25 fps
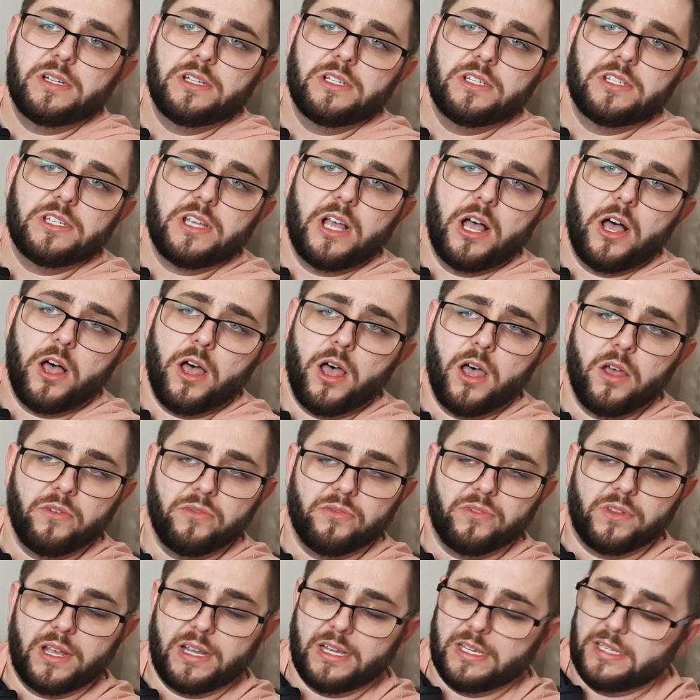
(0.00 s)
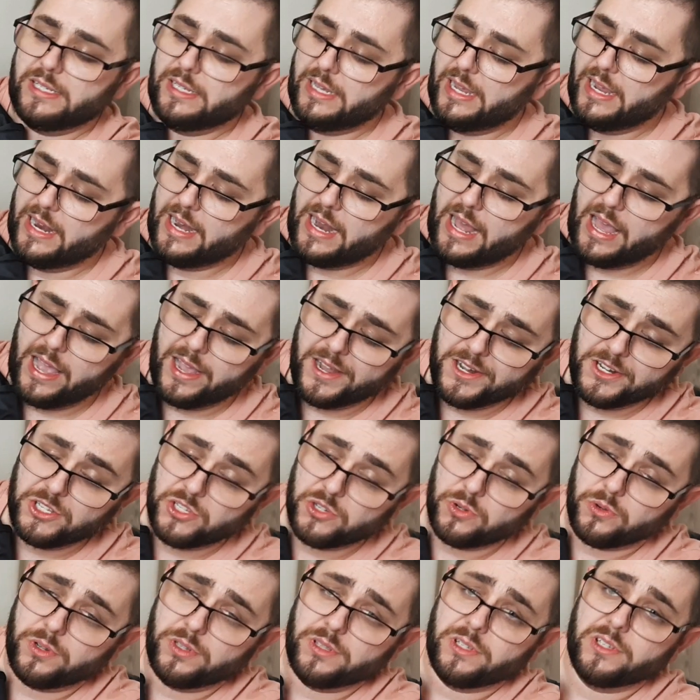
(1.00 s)
and soft. Like I said, I
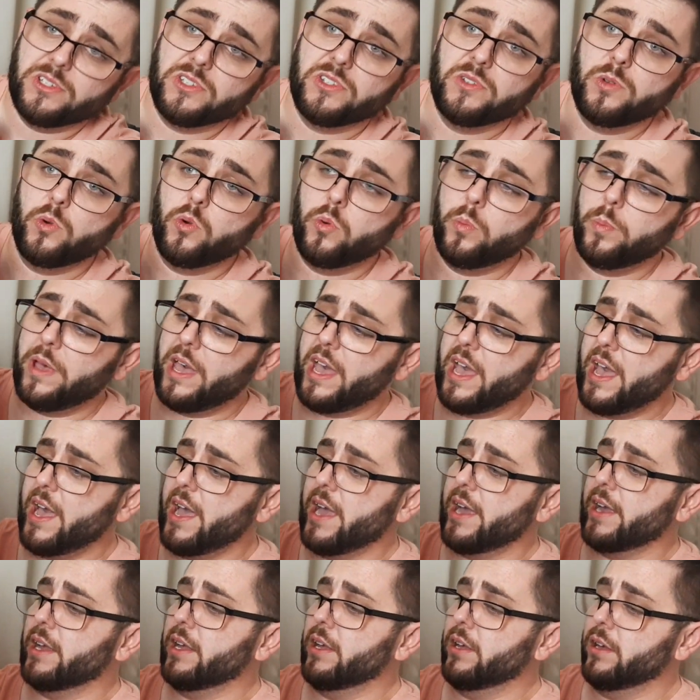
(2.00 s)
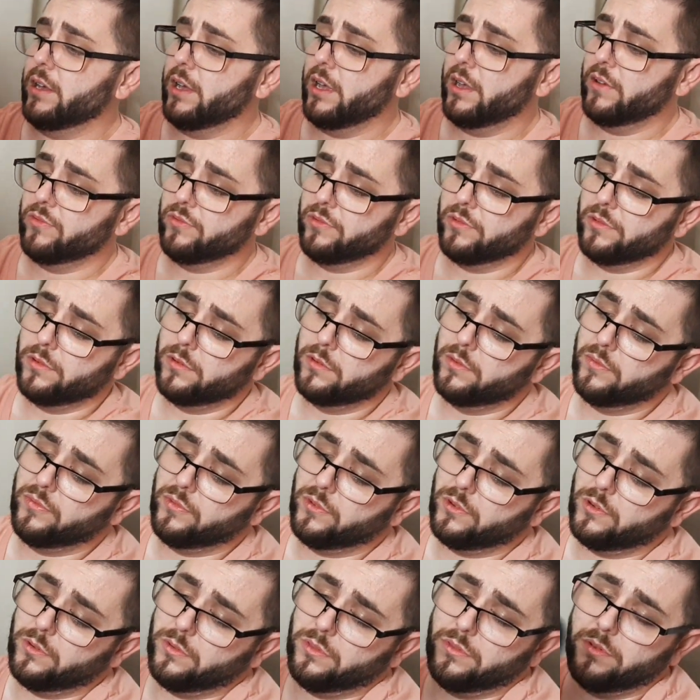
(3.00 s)
enjoyed this tool bag for
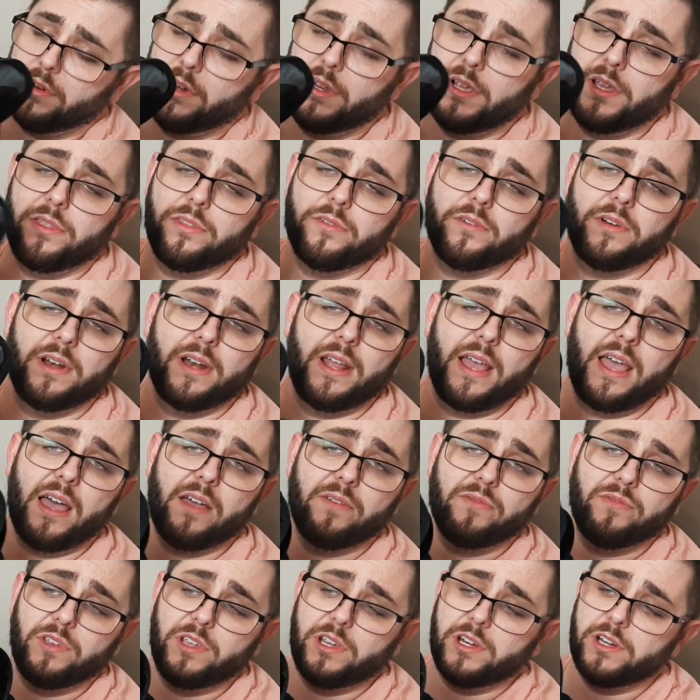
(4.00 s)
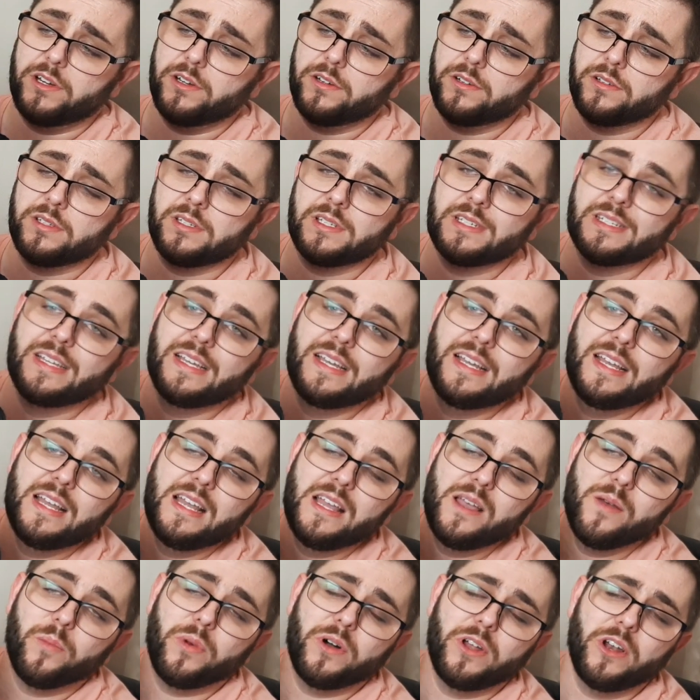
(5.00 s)
3.5 years.
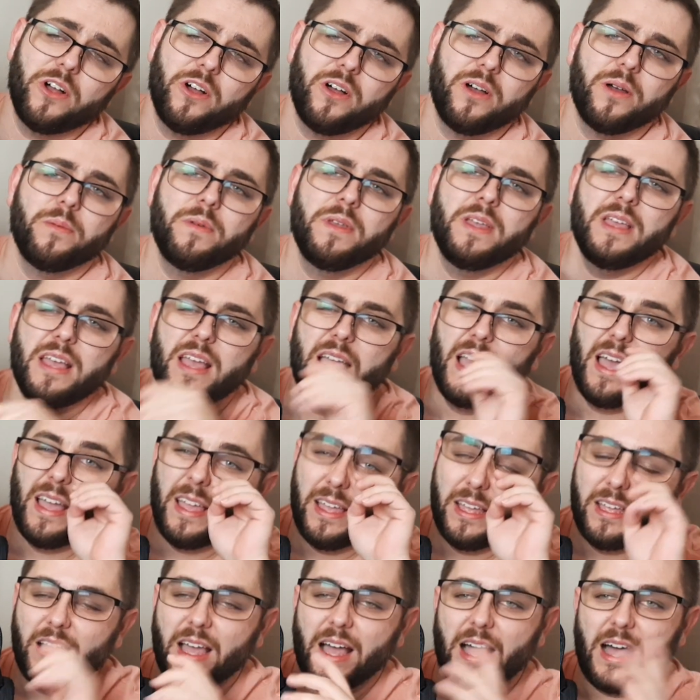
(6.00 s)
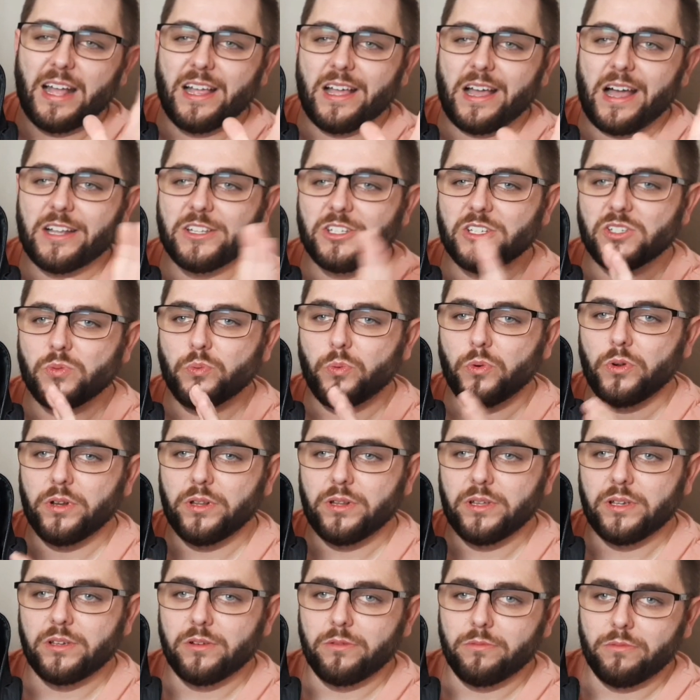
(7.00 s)
But I just
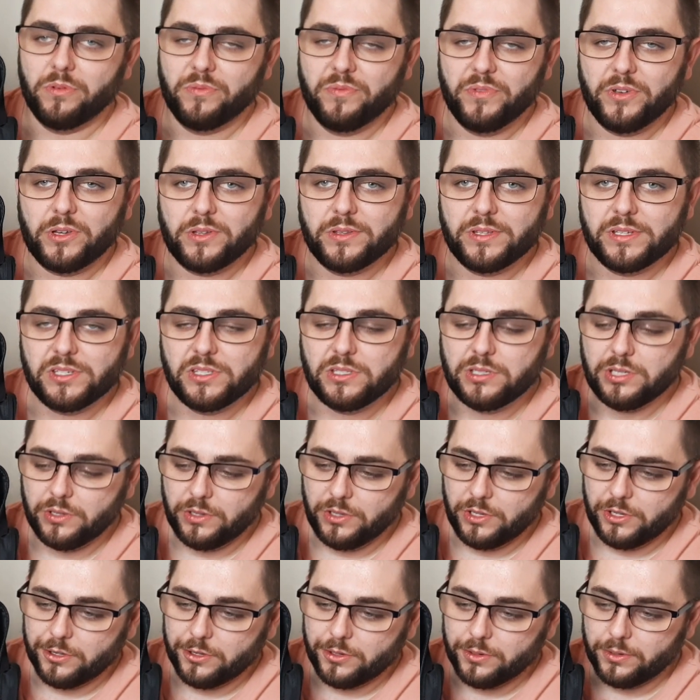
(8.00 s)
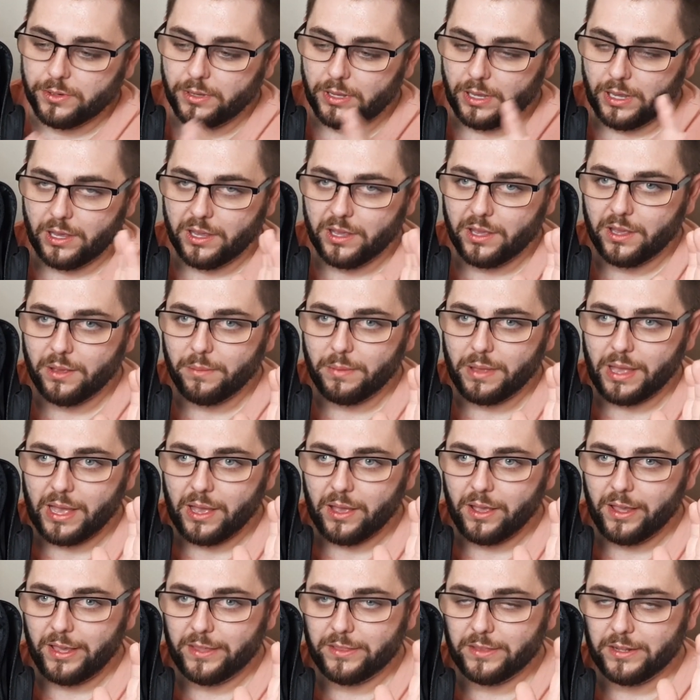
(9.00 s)
wanted to reveal this to you.
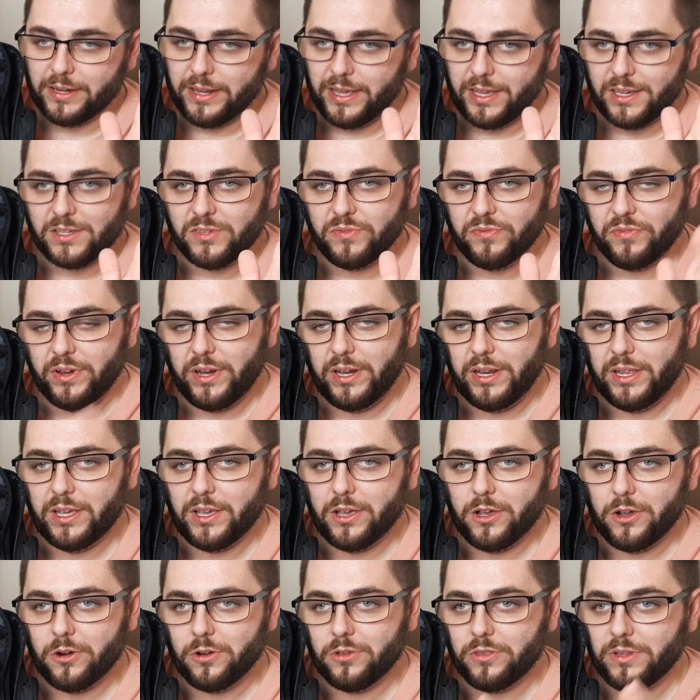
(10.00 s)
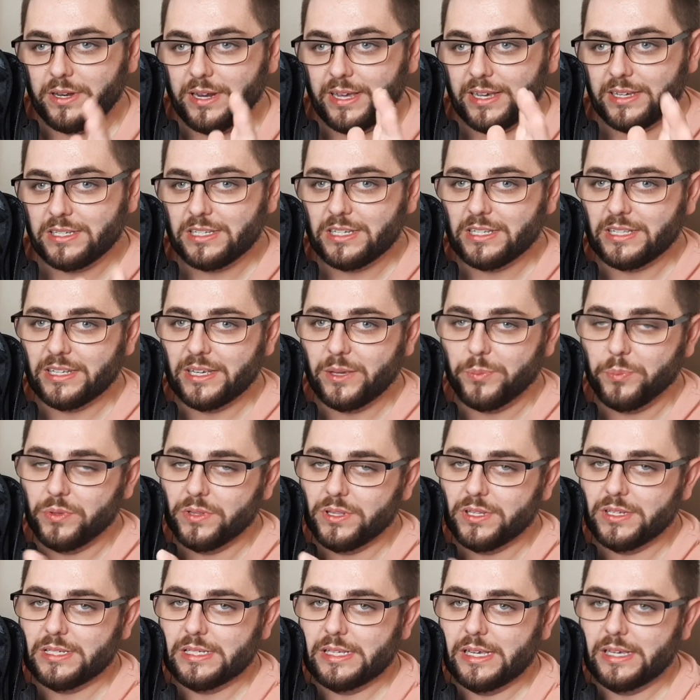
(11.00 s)
In the next video or the next clip, in
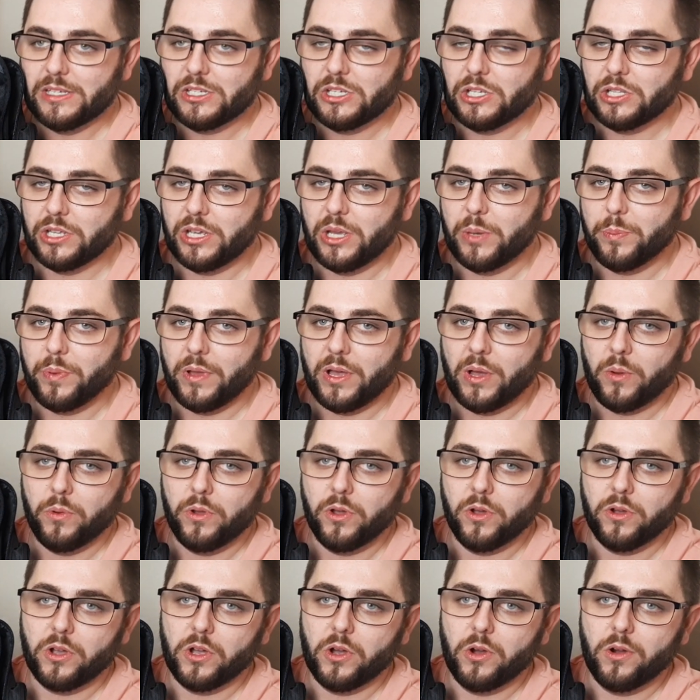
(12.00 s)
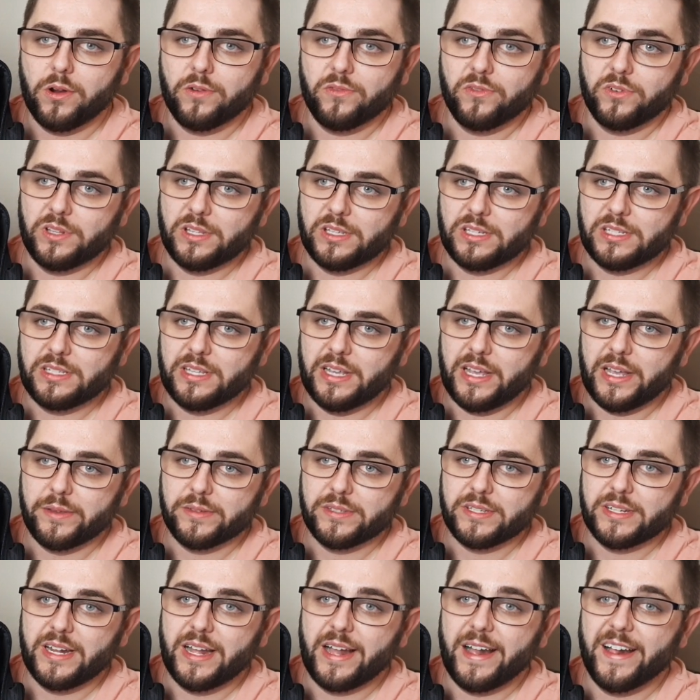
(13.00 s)
this next clip, I will go over the
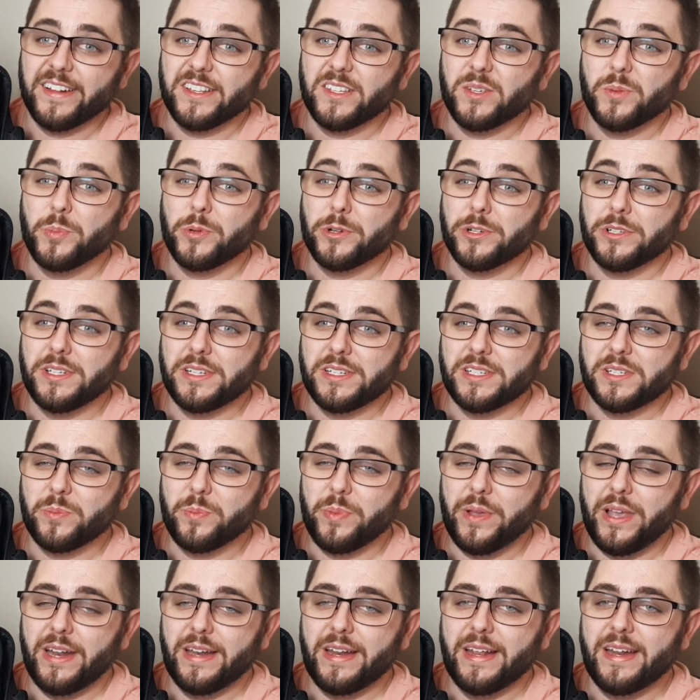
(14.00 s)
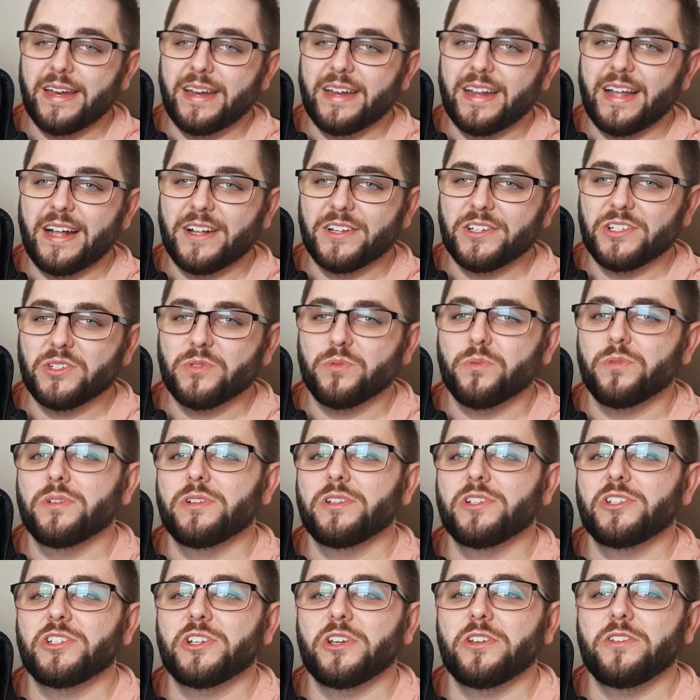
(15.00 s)
steps and how to participate in it. I just wanted
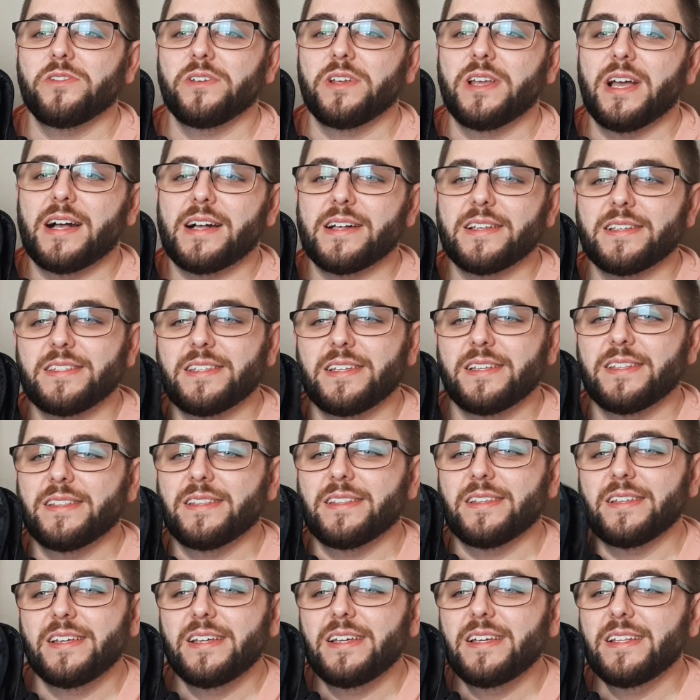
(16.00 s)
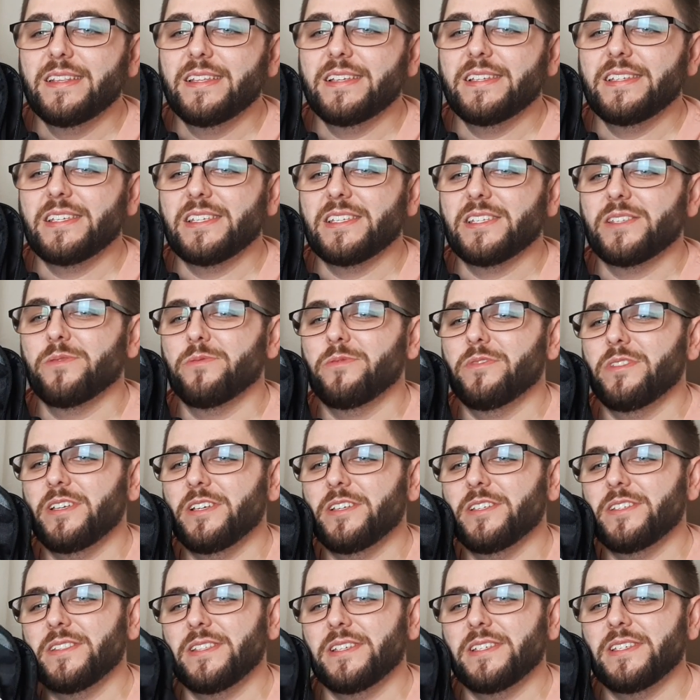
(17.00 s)
to show you guys that this is
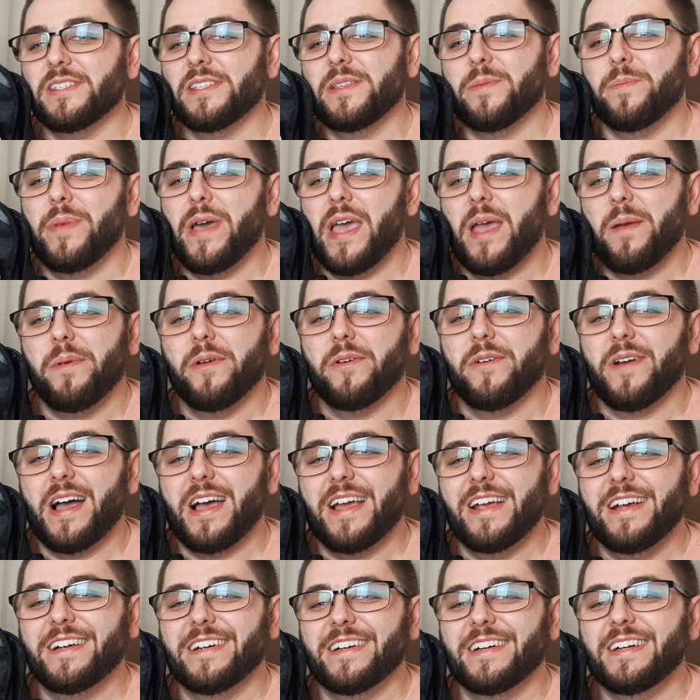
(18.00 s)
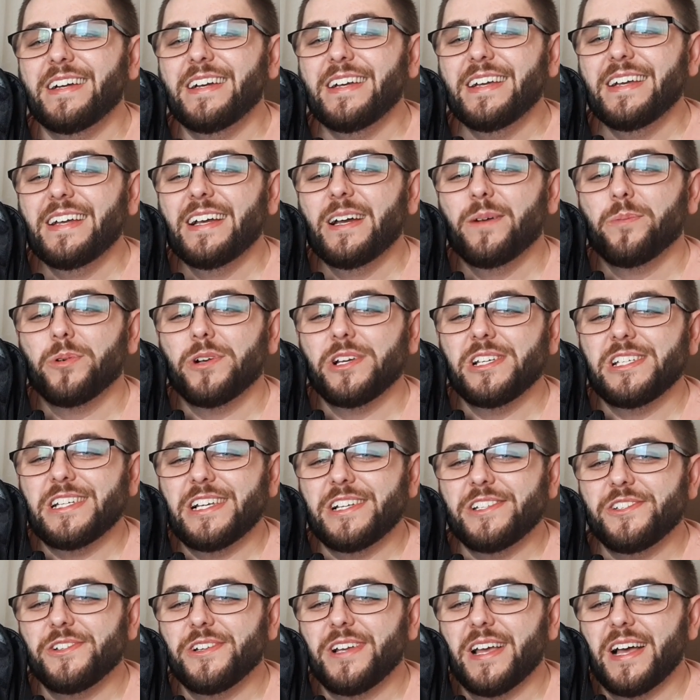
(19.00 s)
the baby right here.
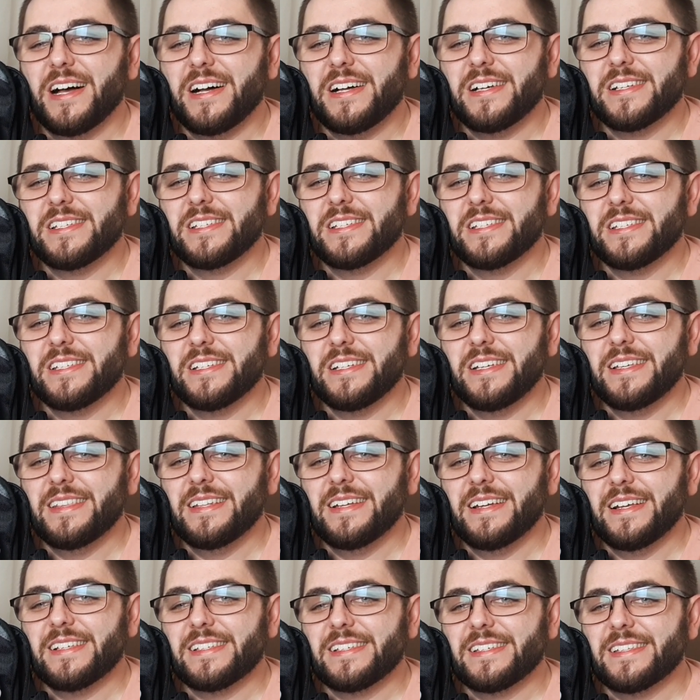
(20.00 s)
Appreciate you guys. See you in the next